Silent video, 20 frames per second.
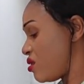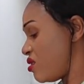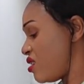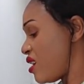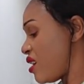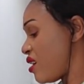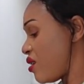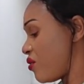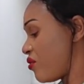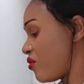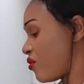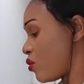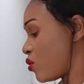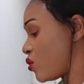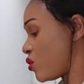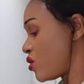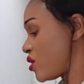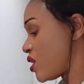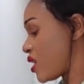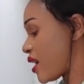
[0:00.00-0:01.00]
Yeah, of
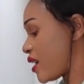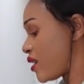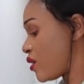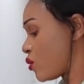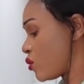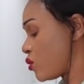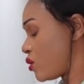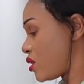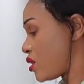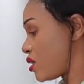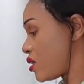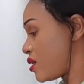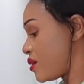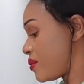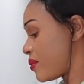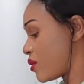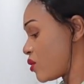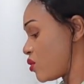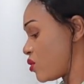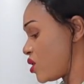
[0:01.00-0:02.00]
course I
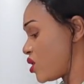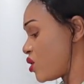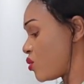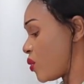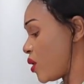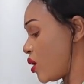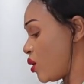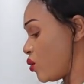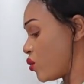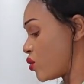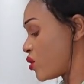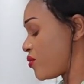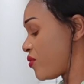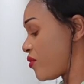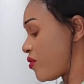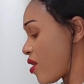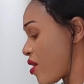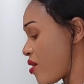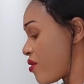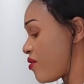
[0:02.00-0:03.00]
noticed, because this one looked
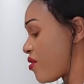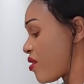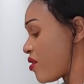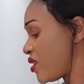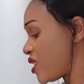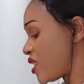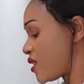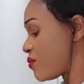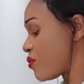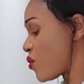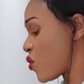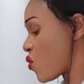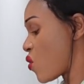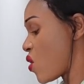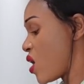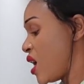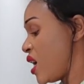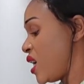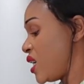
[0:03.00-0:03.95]
very small.